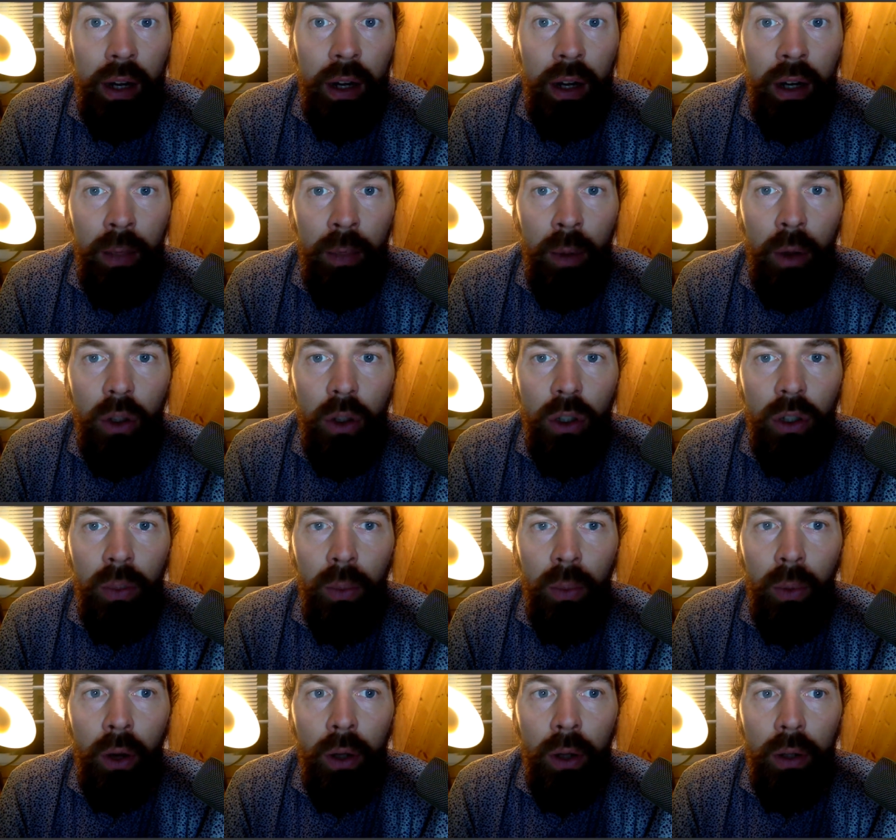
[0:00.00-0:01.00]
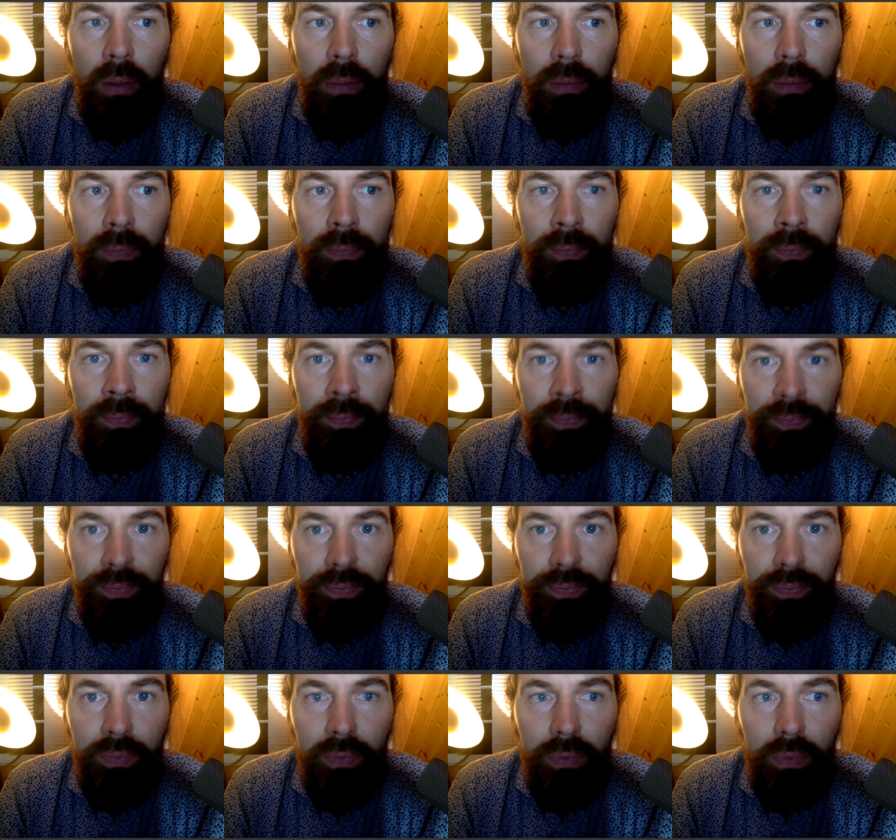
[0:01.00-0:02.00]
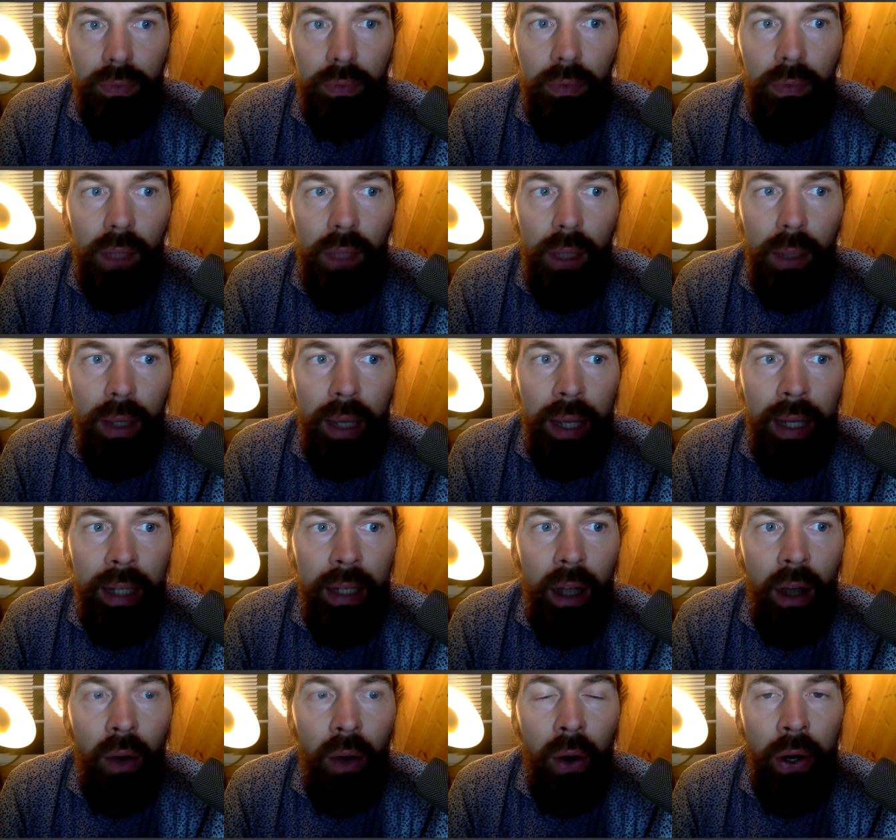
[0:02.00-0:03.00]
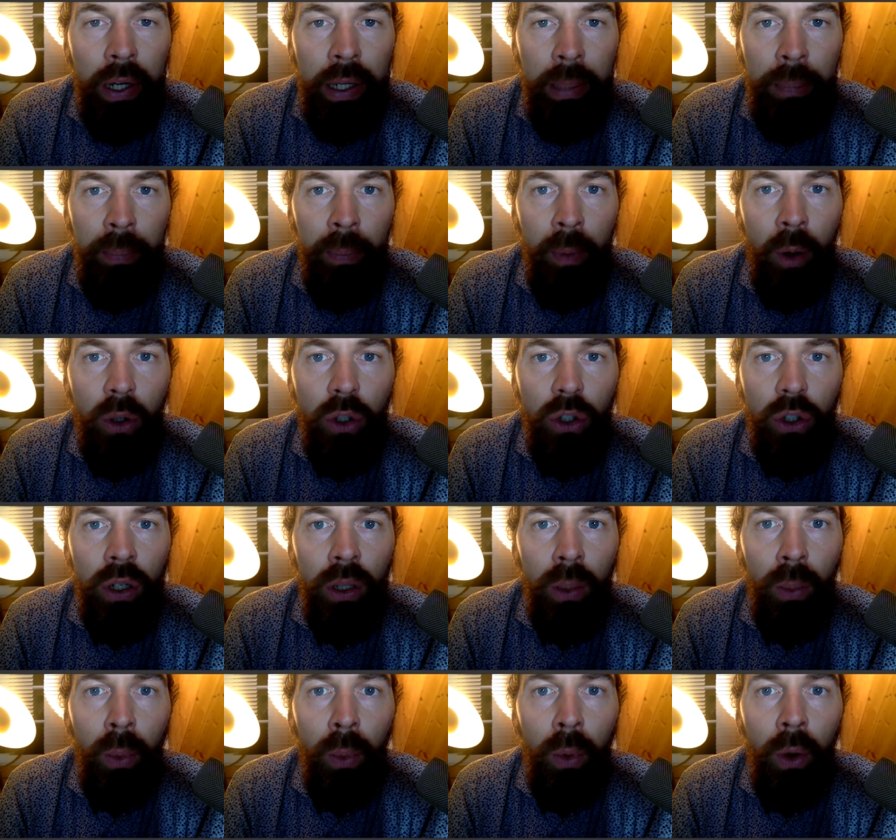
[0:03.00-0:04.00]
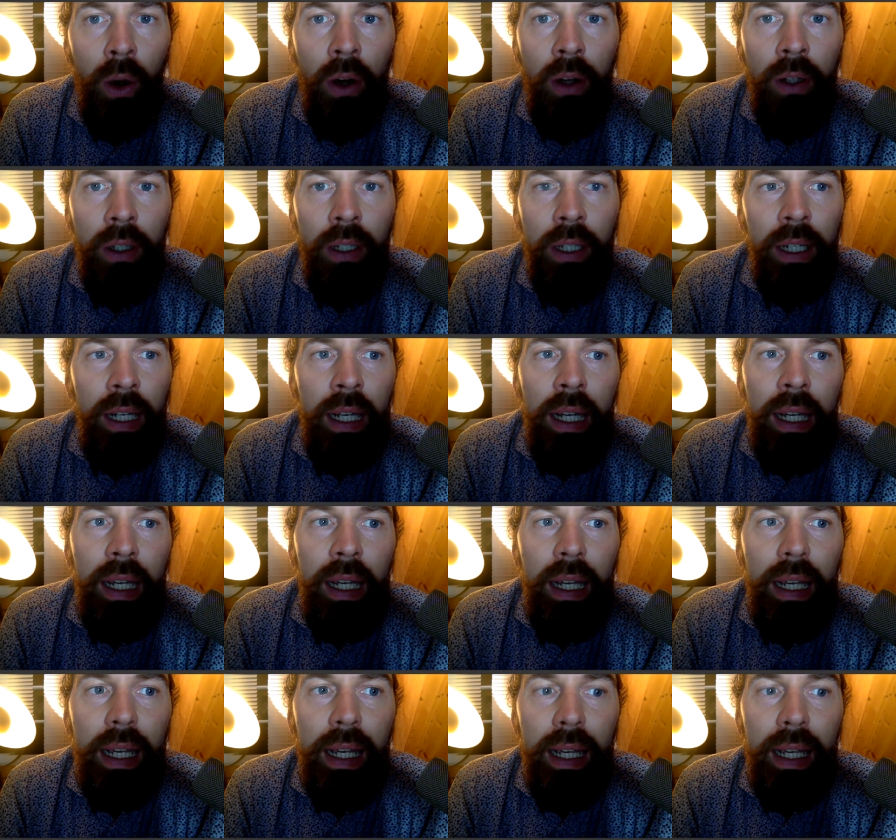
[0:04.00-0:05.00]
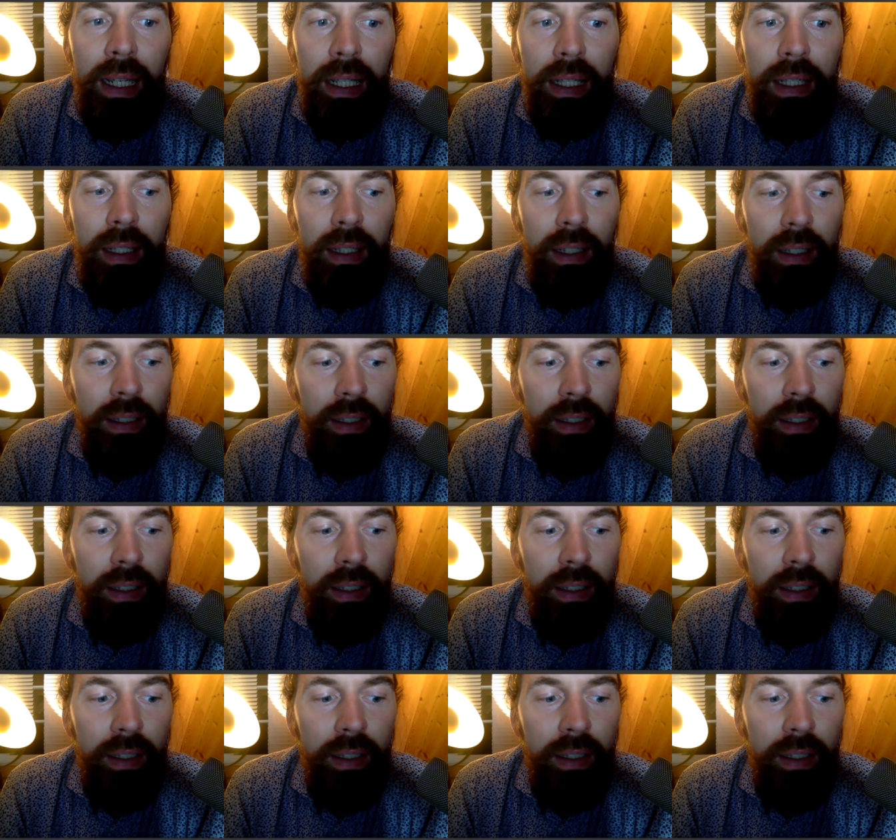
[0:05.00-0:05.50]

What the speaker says: emotional world, and our emotional world is